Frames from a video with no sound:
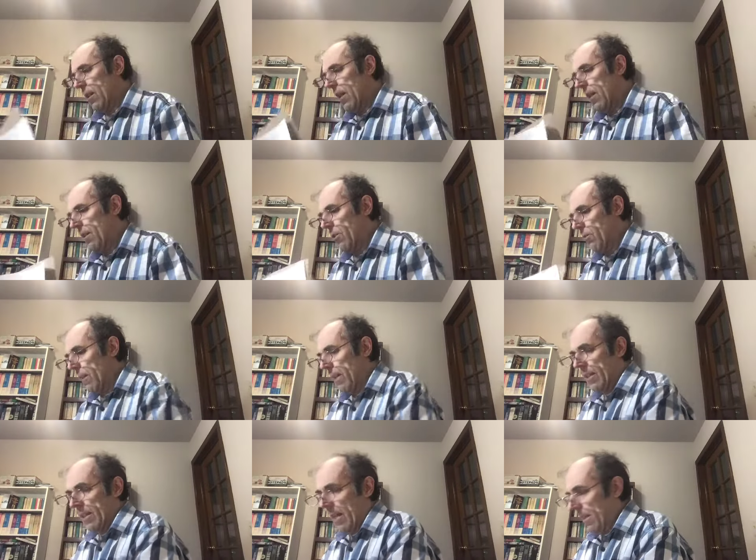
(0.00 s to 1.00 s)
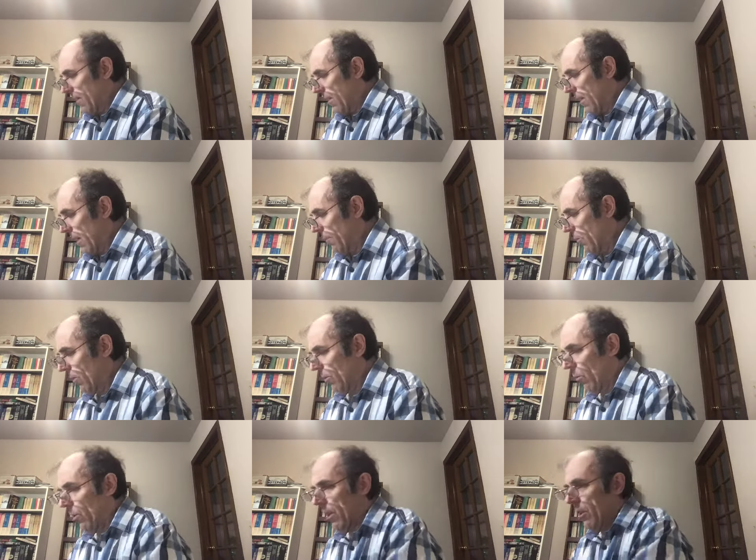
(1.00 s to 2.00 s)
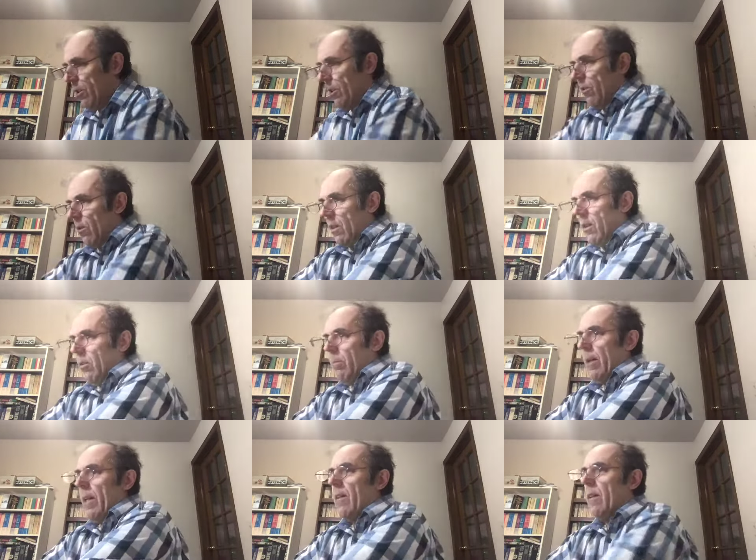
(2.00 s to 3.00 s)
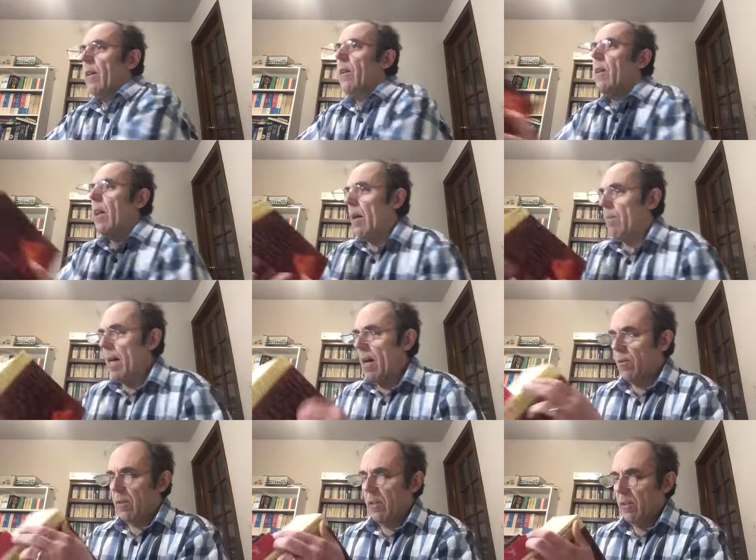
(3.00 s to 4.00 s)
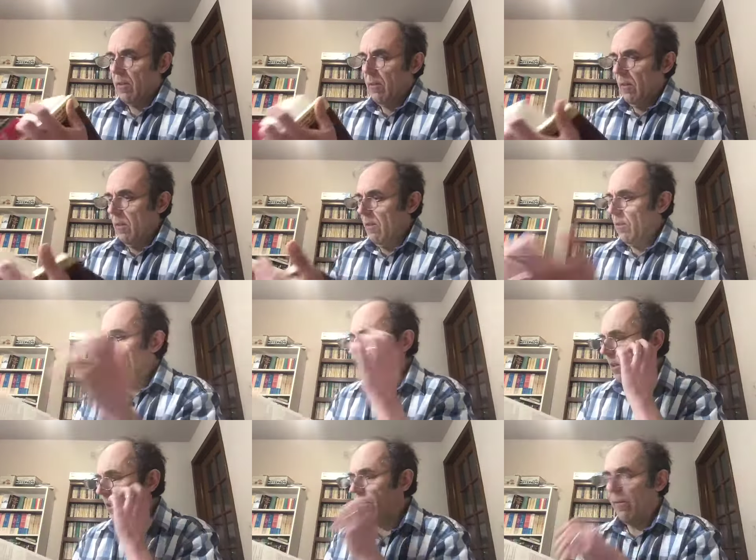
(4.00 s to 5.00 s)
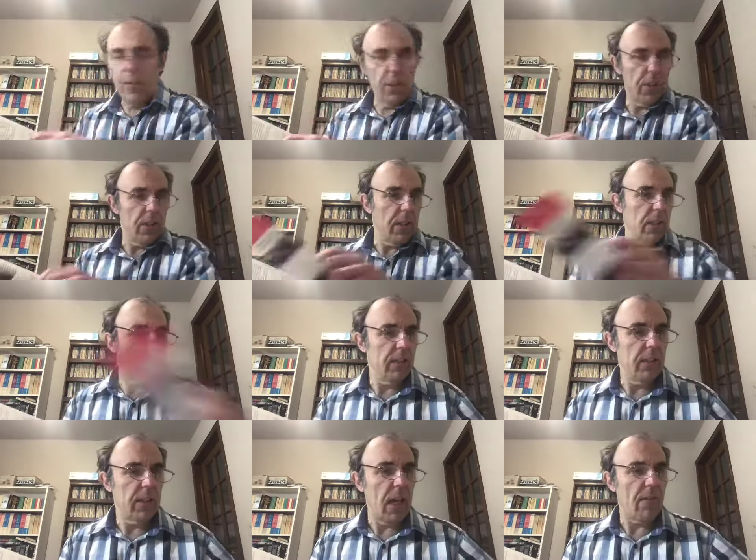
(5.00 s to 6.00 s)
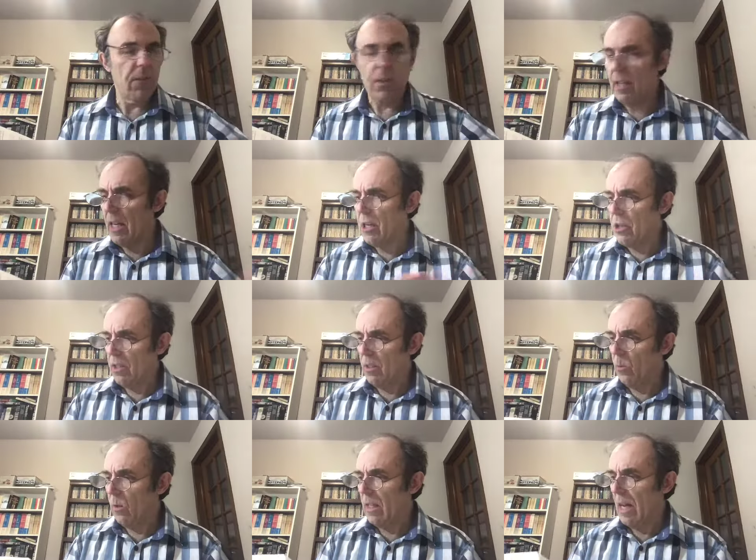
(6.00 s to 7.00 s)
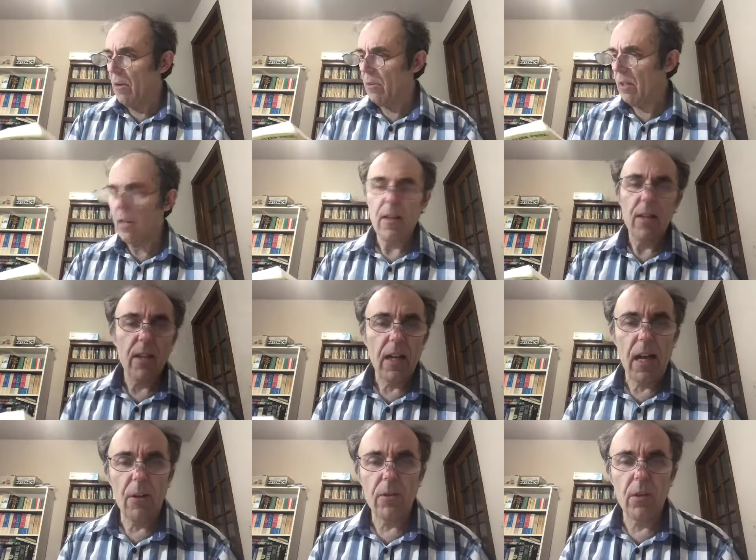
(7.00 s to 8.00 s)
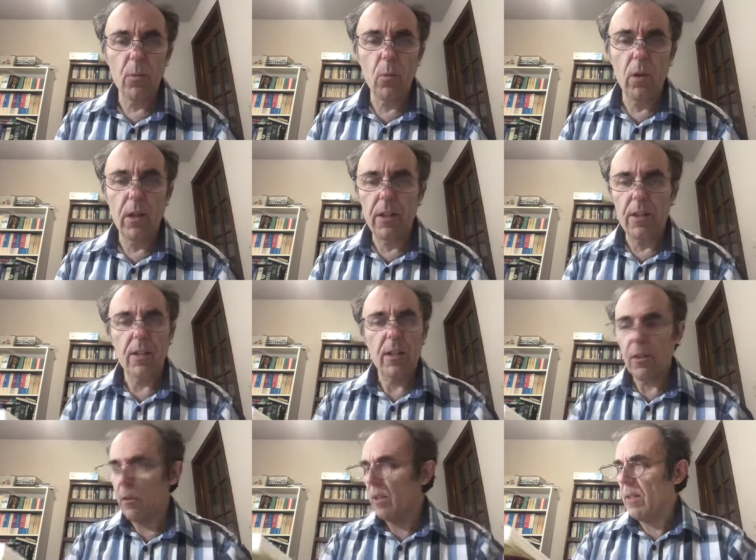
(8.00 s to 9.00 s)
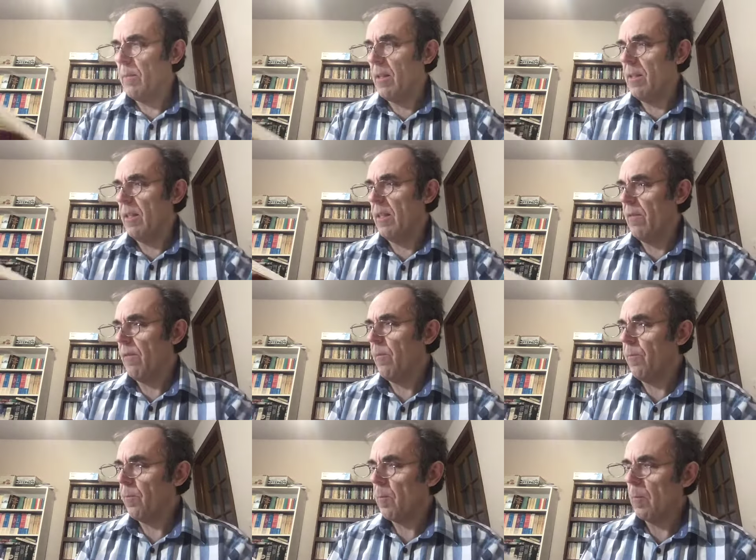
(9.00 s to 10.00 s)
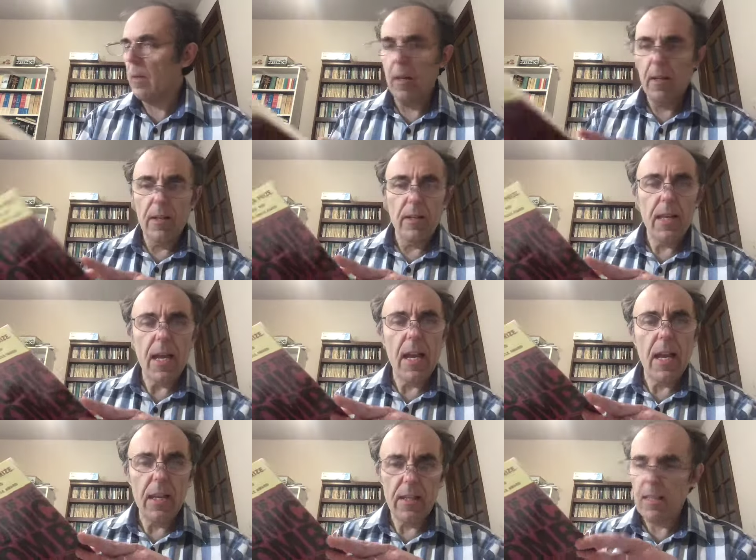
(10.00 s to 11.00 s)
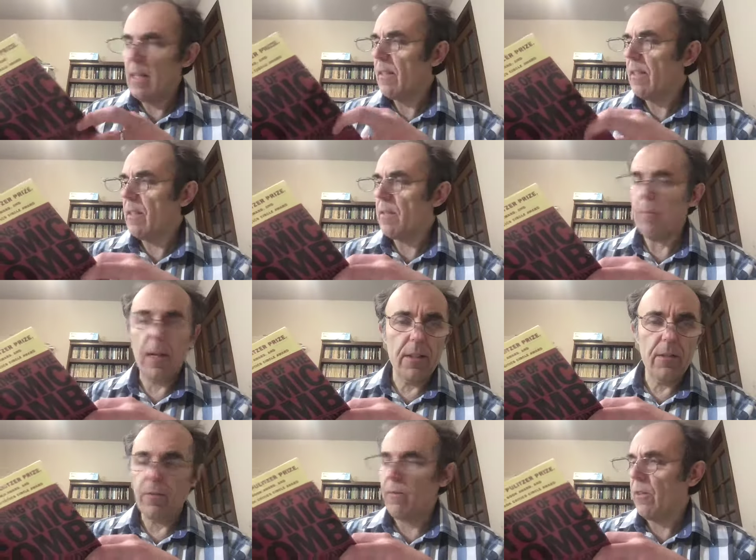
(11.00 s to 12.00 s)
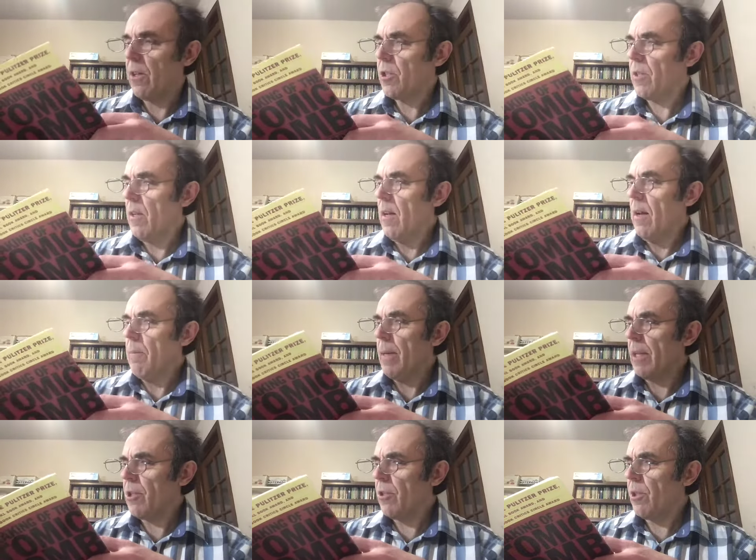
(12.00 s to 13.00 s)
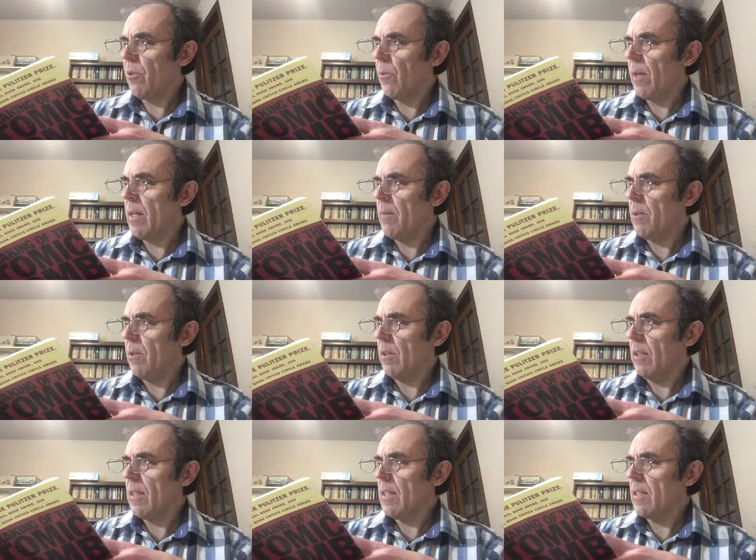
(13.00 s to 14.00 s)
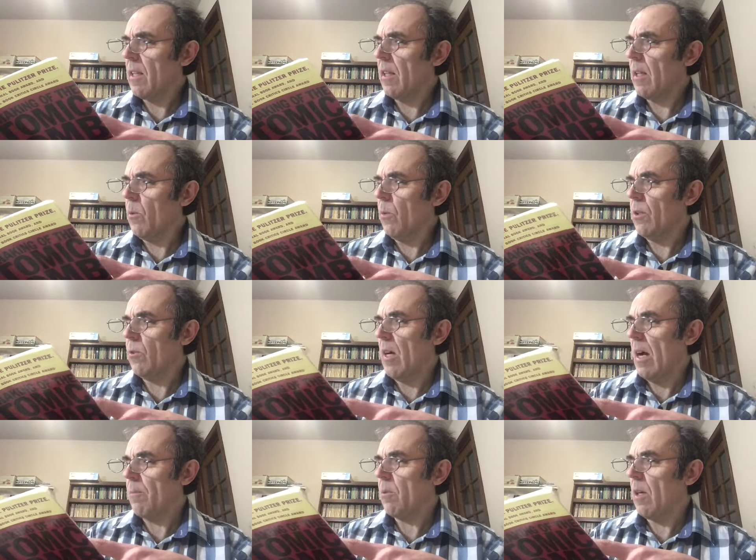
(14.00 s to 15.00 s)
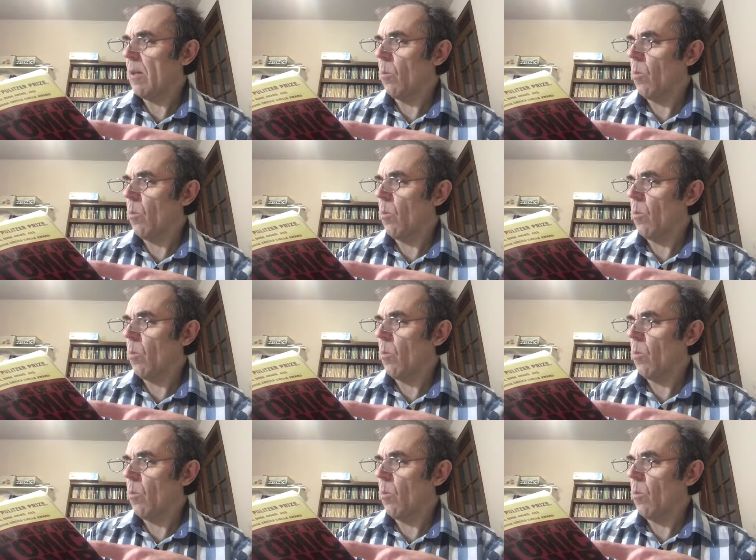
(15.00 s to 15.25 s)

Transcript: as you might guess, I'm going to read to you a little bit about nuclear fission, the conversation that went out in the woods Christmas Eve. They, that is, Meitner and Frisch, pictured the uranium nucleus as a liquid drop, gone